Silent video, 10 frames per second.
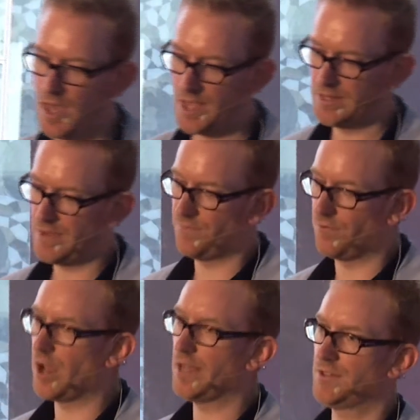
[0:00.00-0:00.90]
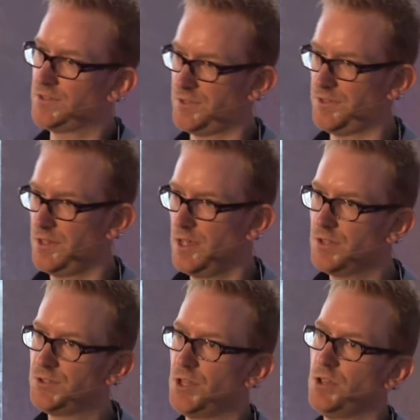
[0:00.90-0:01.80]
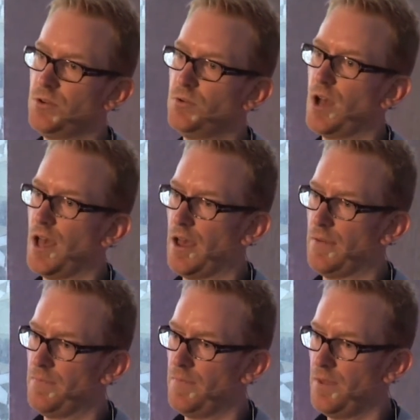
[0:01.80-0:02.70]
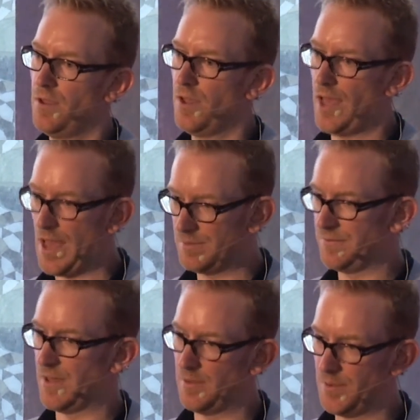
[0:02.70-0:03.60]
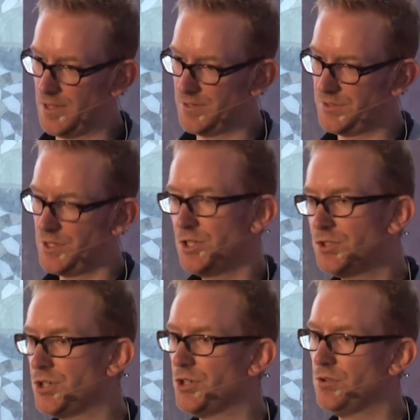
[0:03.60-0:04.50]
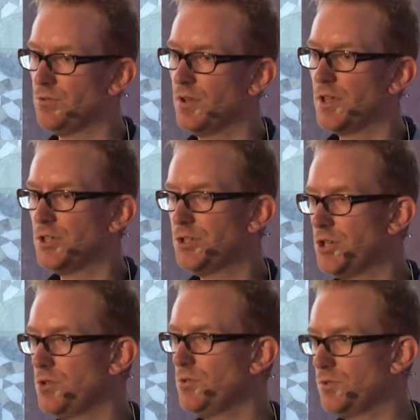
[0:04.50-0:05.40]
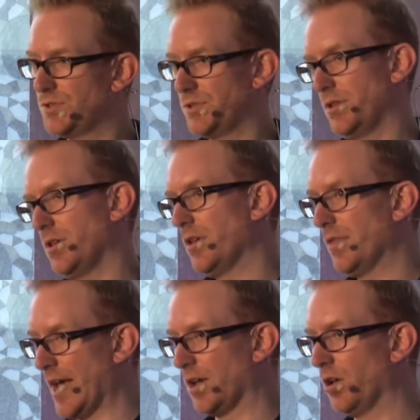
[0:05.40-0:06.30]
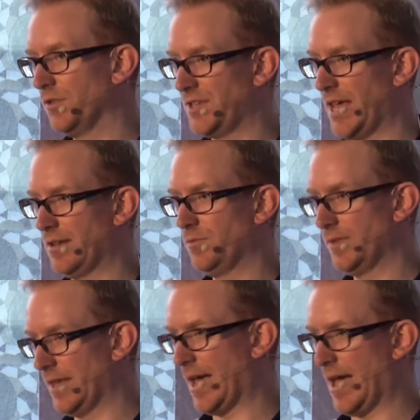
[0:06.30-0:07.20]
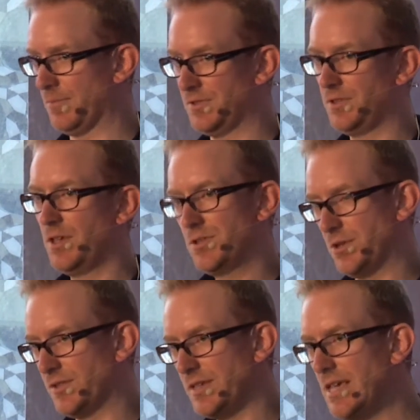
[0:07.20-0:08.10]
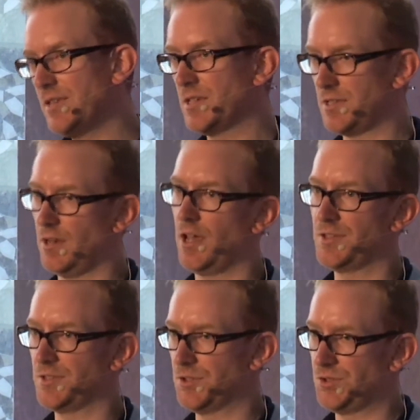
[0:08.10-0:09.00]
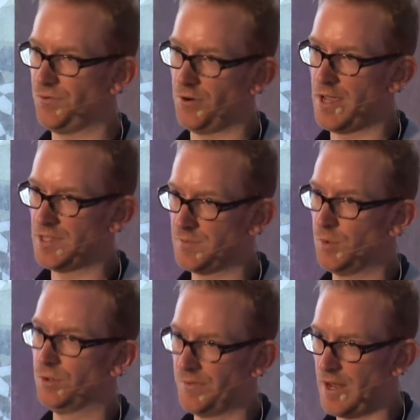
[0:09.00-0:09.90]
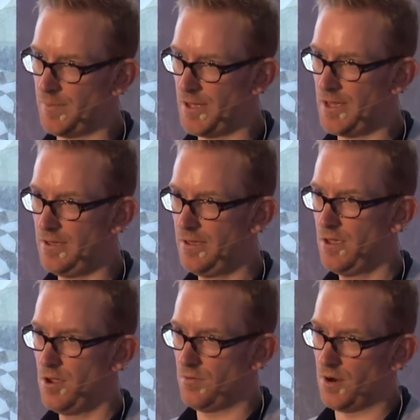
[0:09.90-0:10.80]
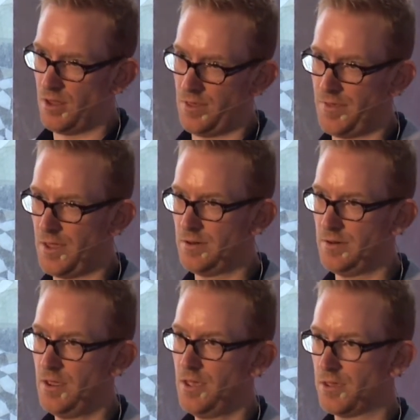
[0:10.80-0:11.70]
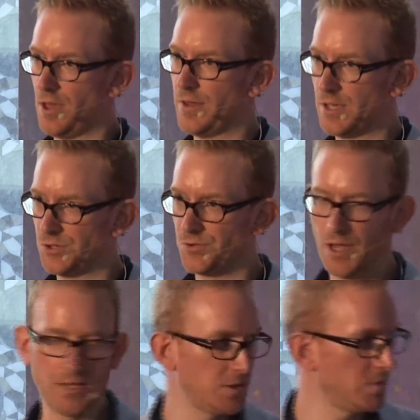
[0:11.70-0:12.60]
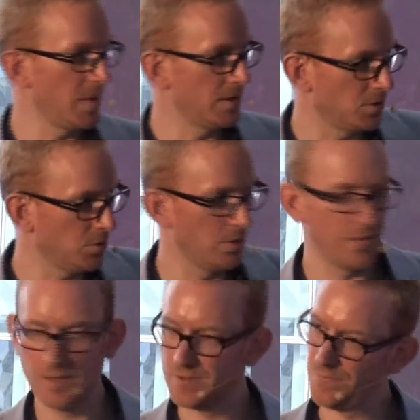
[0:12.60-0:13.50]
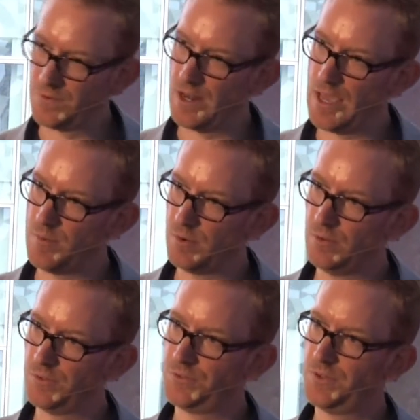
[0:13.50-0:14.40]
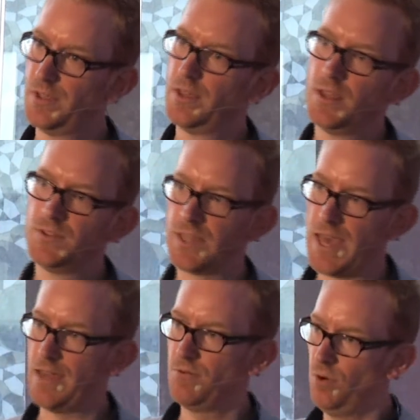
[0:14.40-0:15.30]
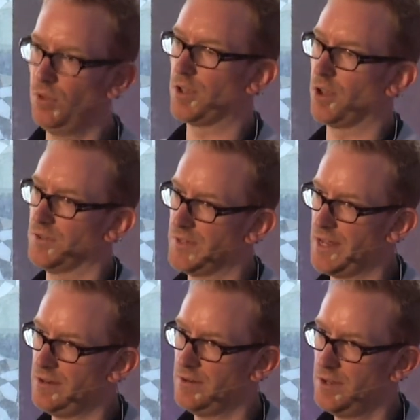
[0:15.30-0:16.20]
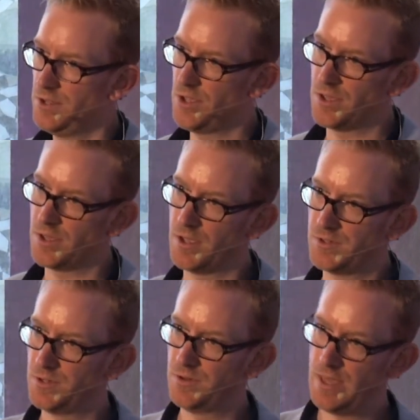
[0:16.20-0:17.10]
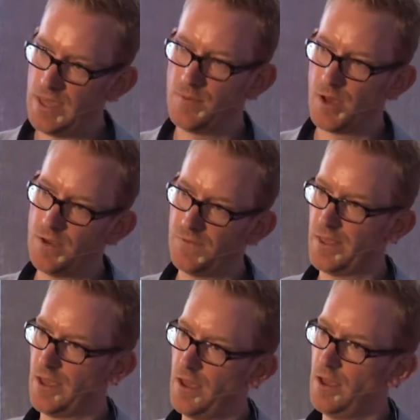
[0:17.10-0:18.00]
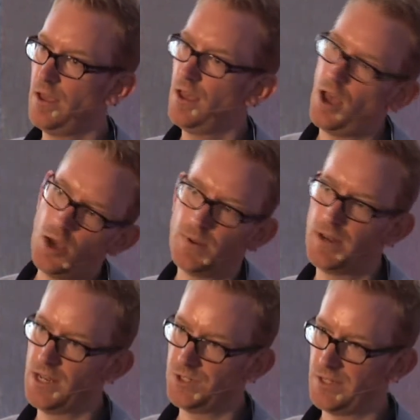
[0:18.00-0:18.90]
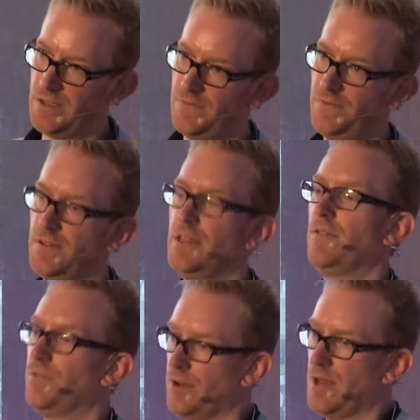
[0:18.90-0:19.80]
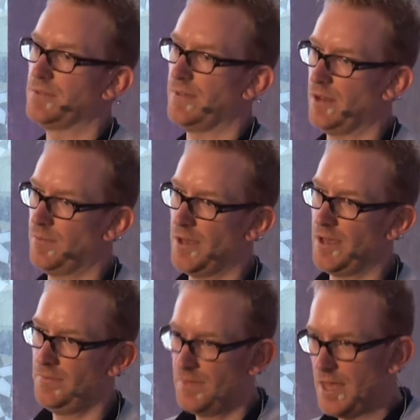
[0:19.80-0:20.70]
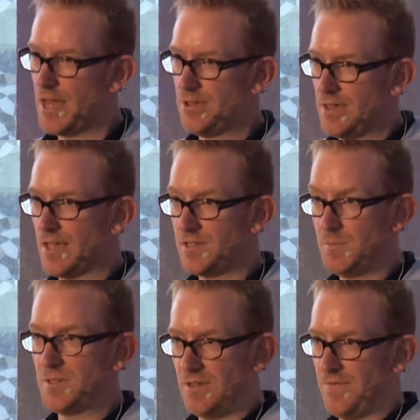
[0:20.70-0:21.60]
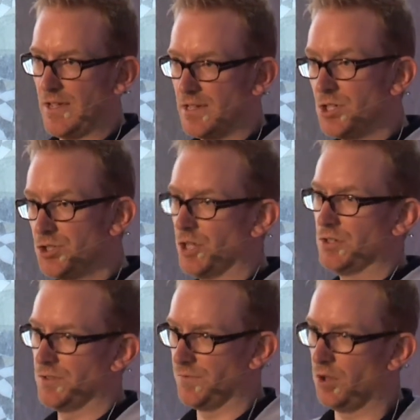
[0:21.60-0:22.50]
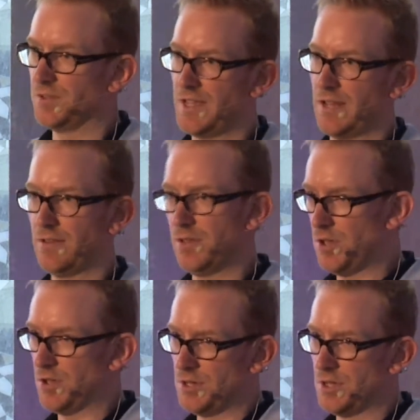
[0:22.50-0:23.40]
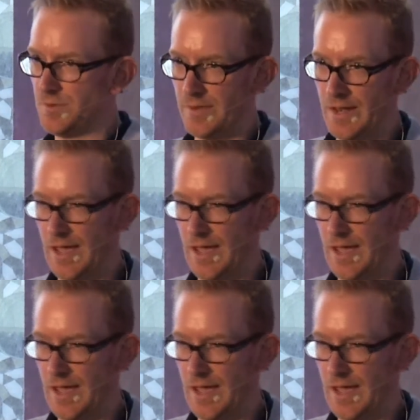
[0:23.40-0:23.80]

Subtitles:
and give rights to app developers to use that content within apps. So it's easier to license for a small developer rather than going and trying to speak to all of these different labels to get all the content. You can go to EMI for their Open Initiative if you're an app developer, and you can get specific chunks of content that you can use within